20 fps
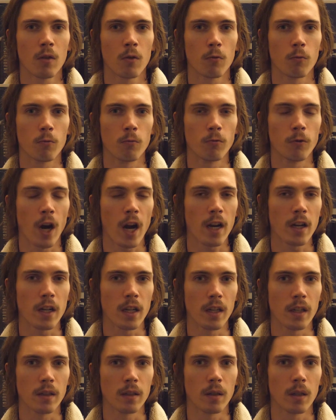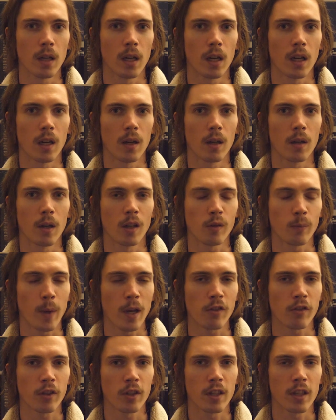writing,
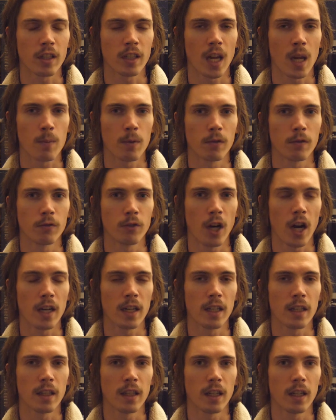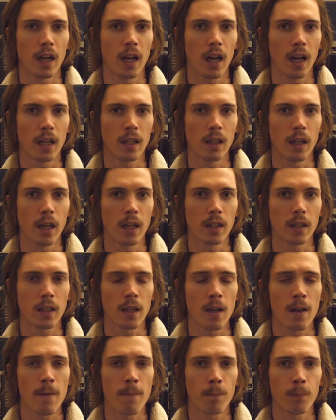especially the type of writing that I like.
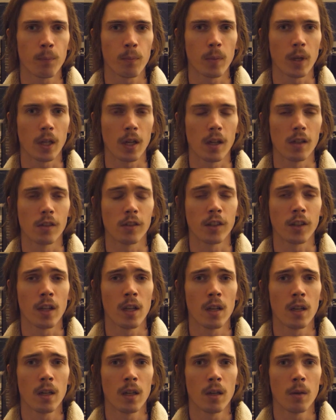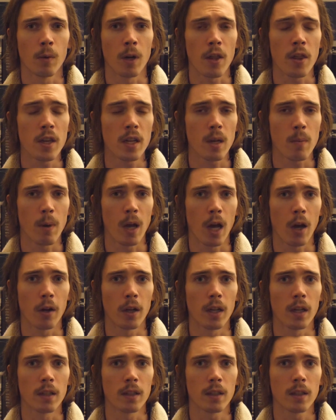Because when I think about
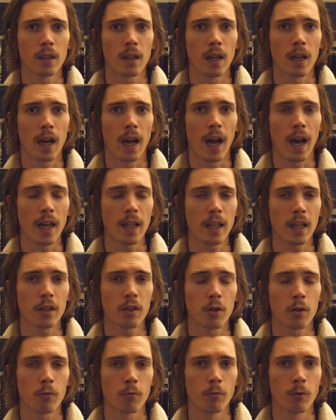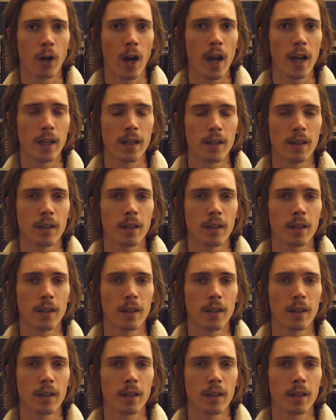it, I like to write